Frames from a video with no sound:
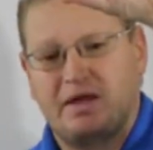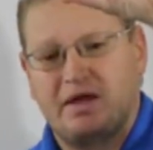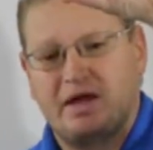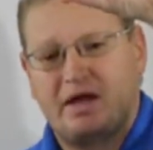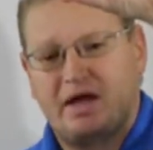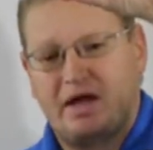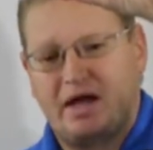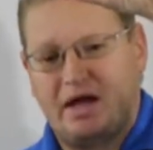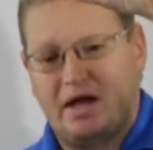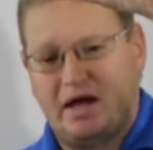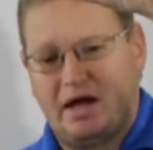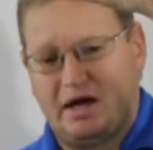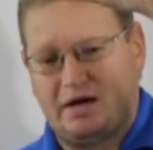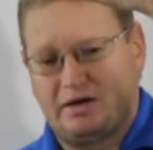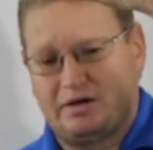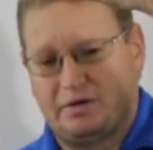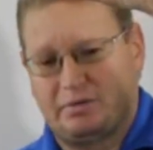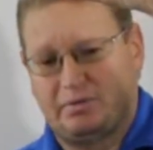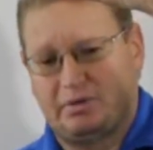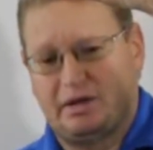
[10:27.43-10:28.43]

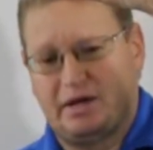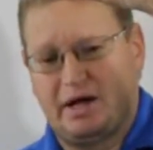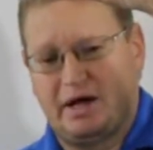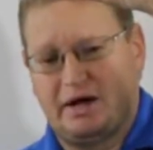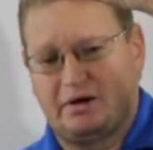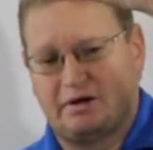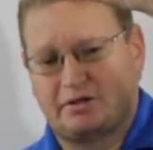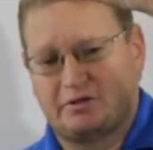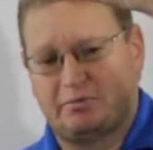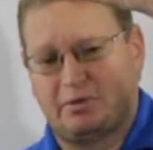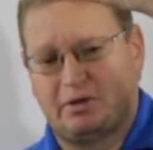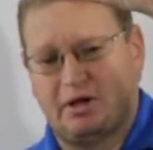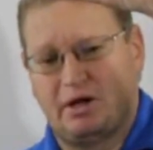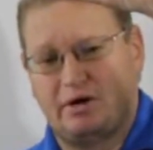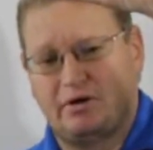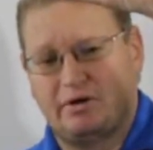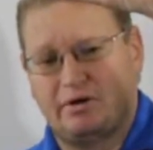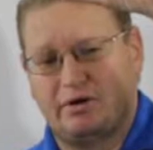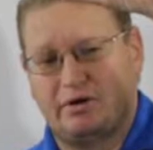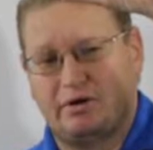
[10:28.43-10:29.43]
and your belayer is
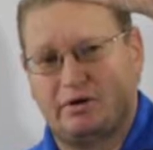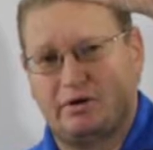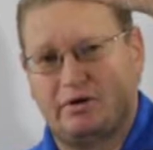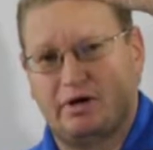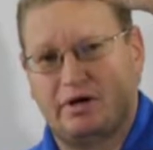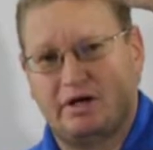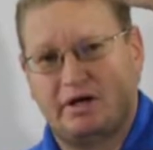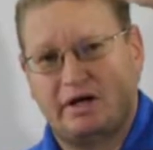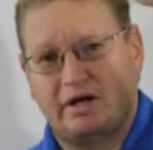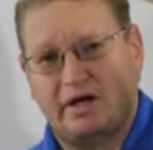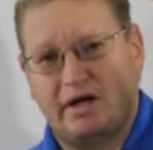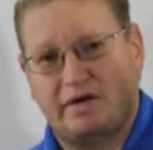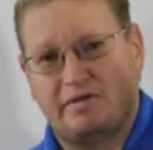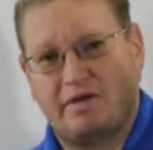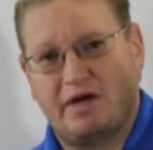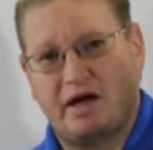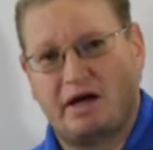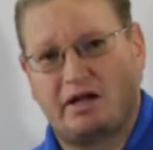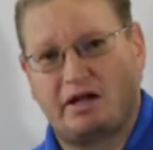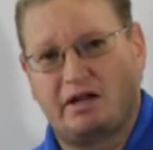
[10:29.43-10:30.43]
below you, if
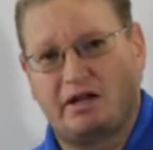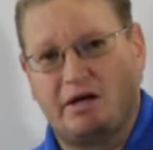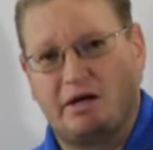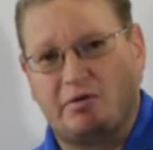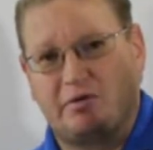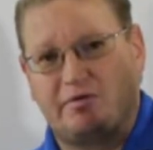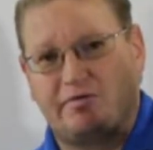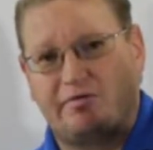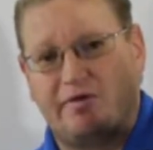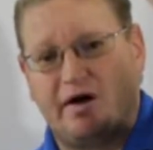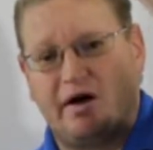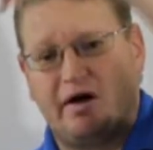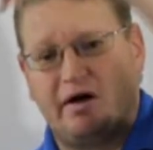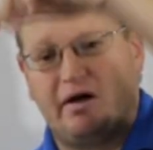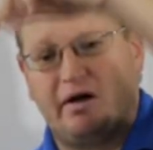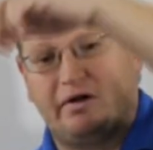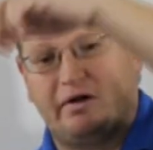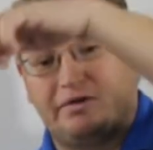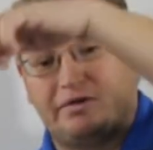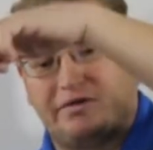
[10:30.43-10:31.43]
that climber
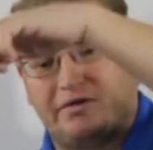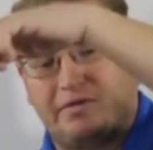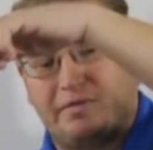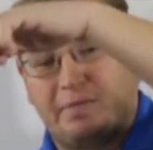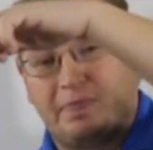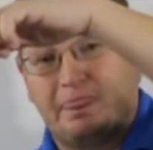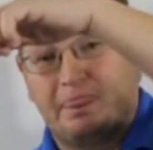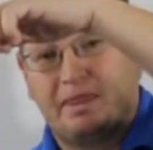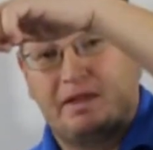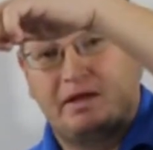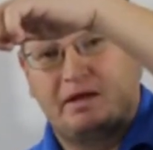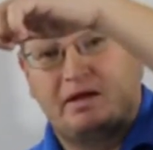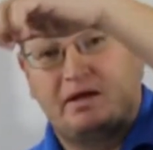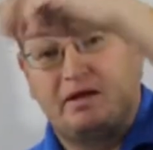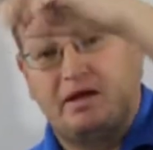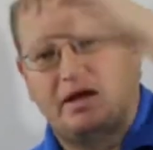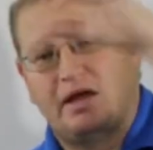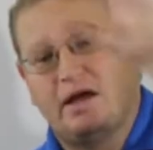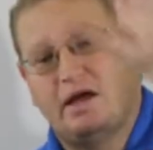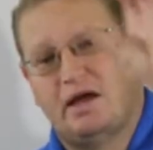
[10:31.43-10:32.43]
falls
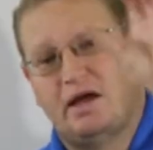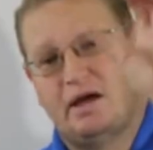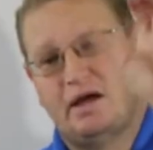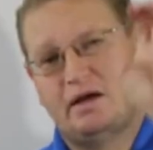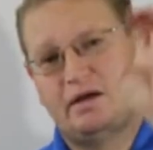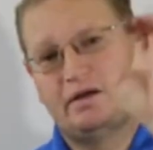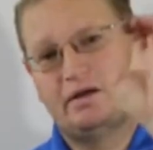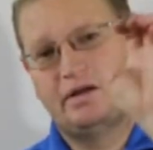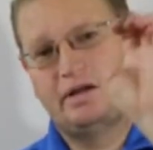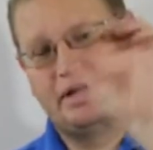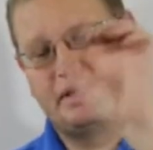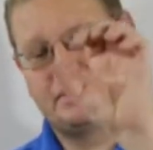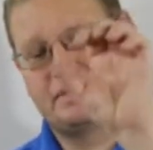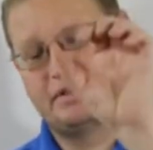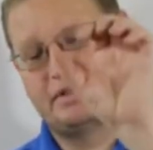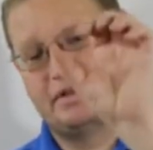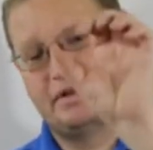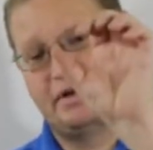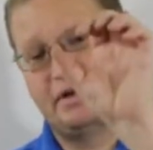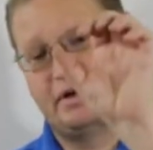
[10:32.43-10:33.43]
and hits
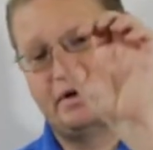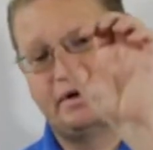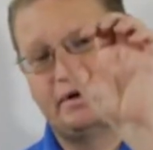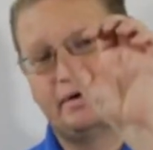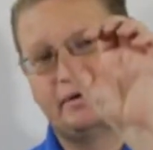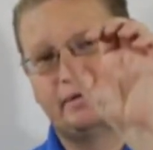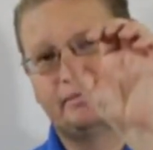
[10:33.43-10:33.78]
their